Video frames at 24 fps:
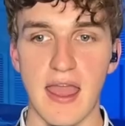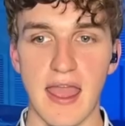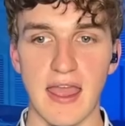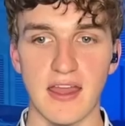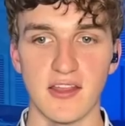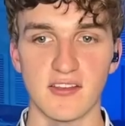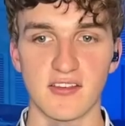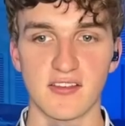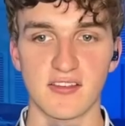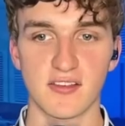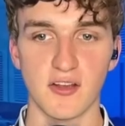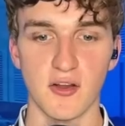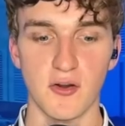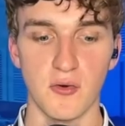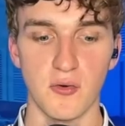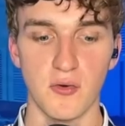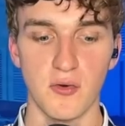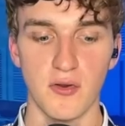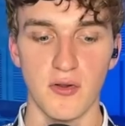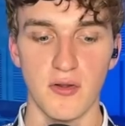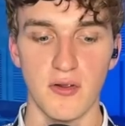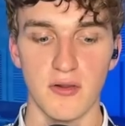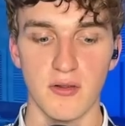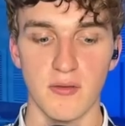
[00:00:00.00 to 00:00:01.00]
And
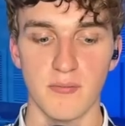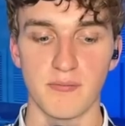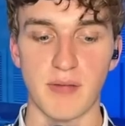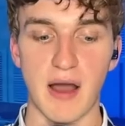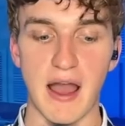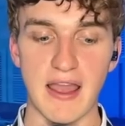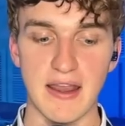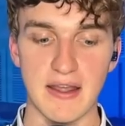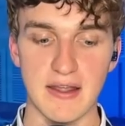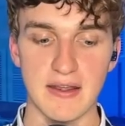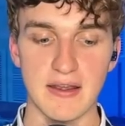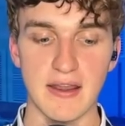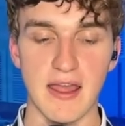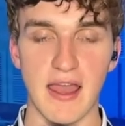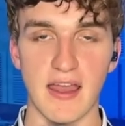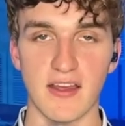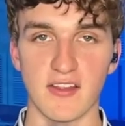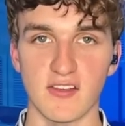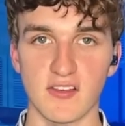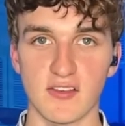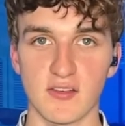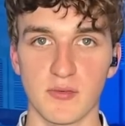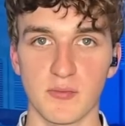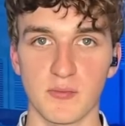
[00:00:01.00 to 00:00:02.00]
so Biden
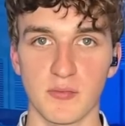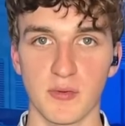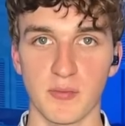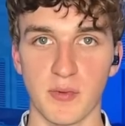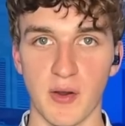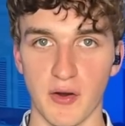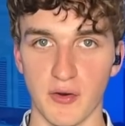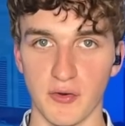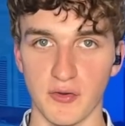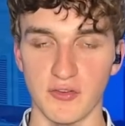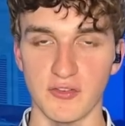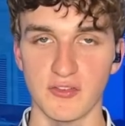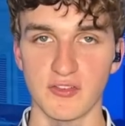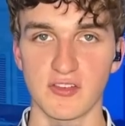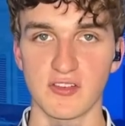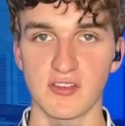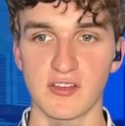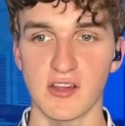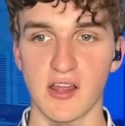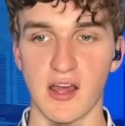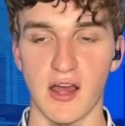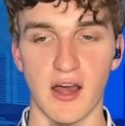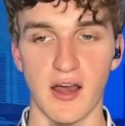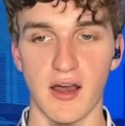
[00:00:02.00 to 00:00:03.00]
has
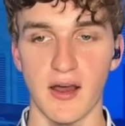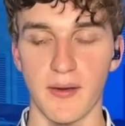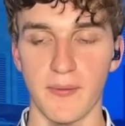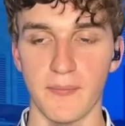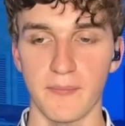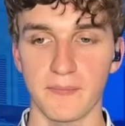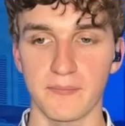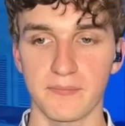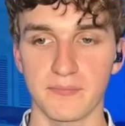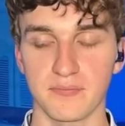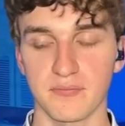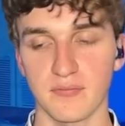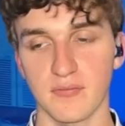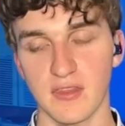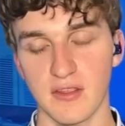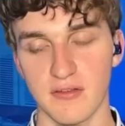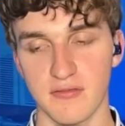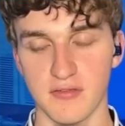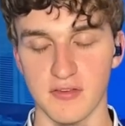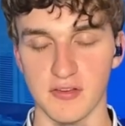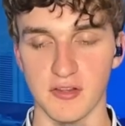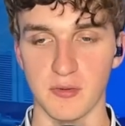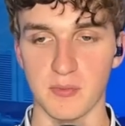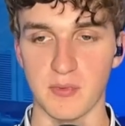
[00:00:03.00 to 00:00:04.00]
proposed,
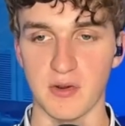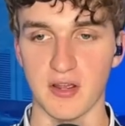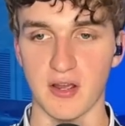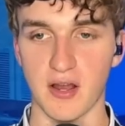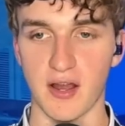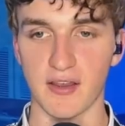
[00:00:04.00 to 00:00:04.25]
for a little bit of